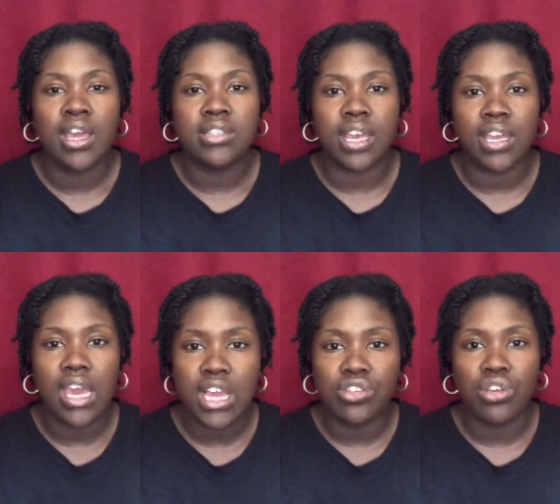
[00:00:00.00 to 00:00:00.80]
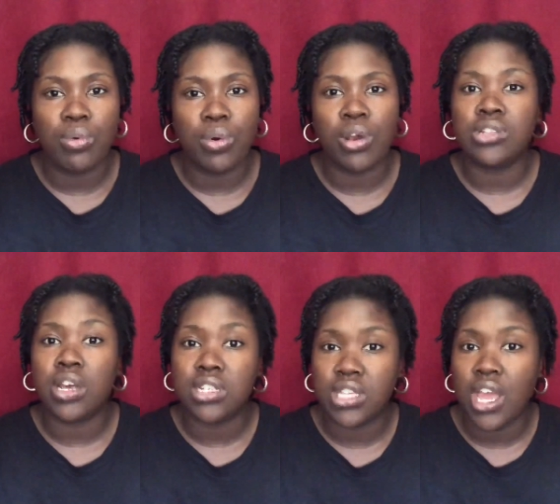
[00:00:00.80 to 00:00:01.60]
Take heed to your word, to
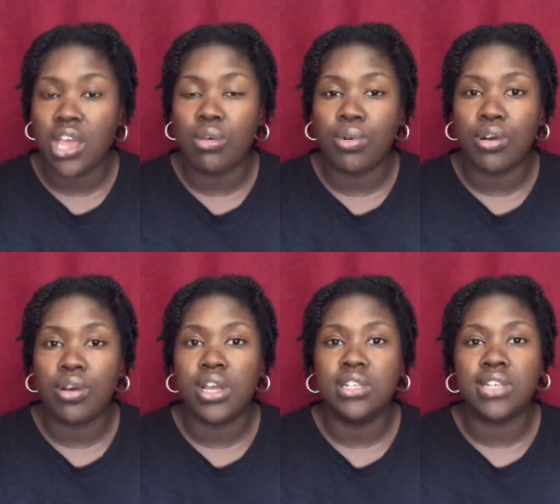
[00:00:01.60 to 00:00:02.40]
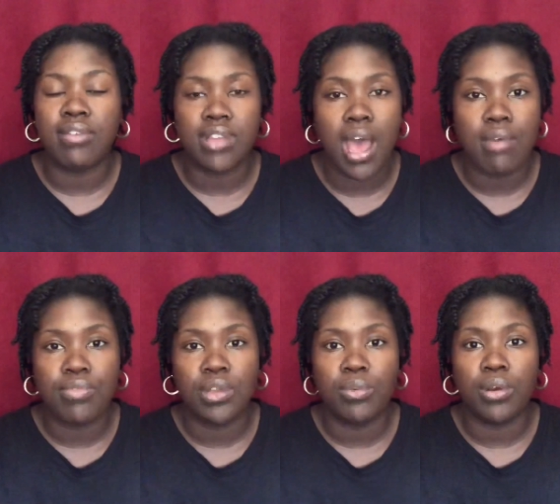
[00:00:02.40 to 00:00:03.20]
understand your word, and to have time
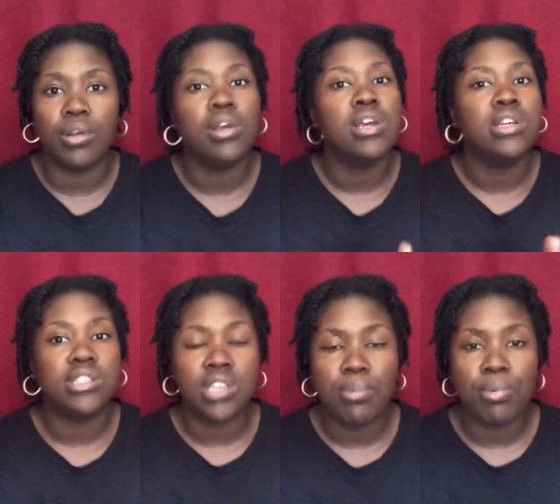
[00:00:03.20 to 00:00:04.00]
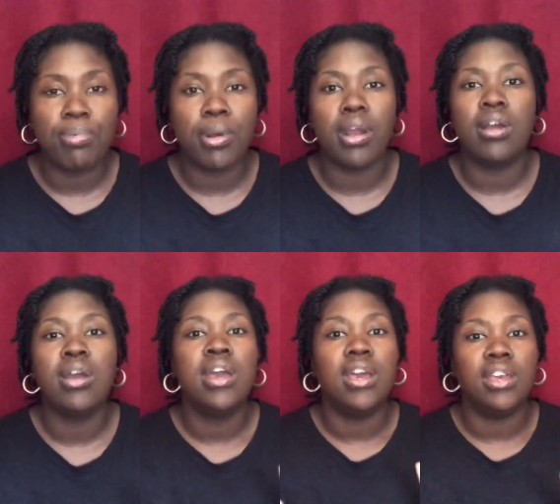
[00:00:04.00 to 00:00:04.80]
for your word. Simple prayer,
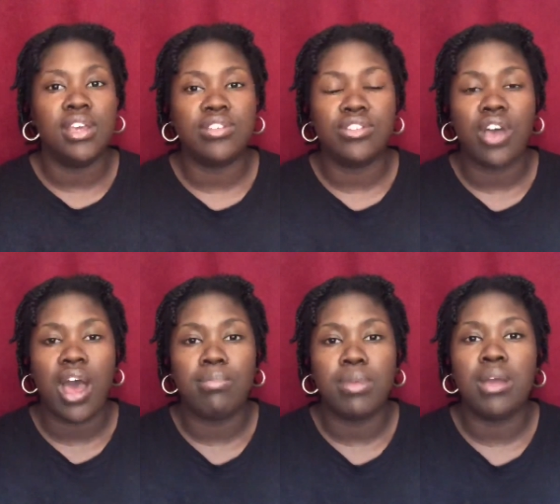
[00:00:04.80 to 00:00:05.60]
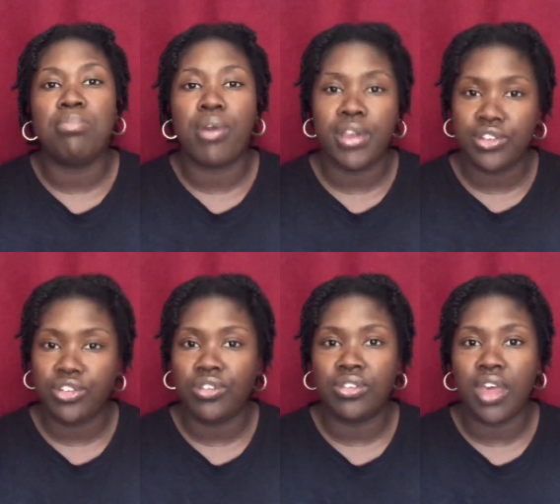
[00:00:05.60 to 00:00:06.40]
it gets the job done. Pray in
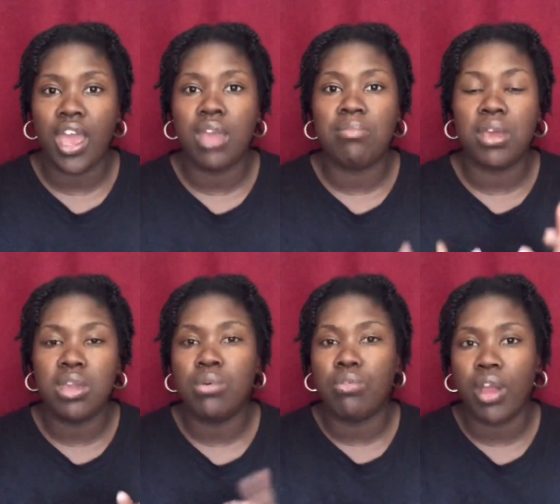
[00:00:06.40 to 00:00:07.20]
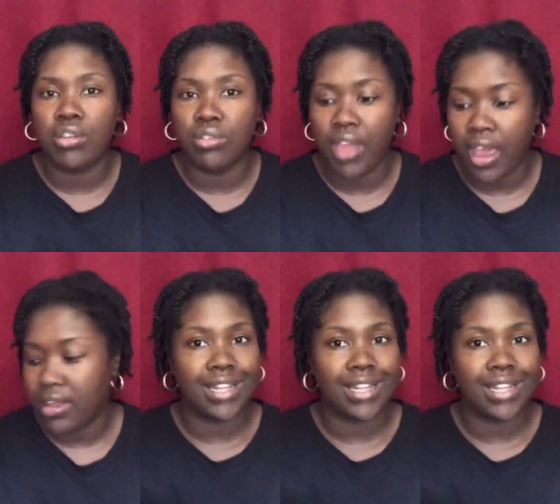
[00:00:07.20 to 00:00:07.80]
Jesus' name, and He will grant you that.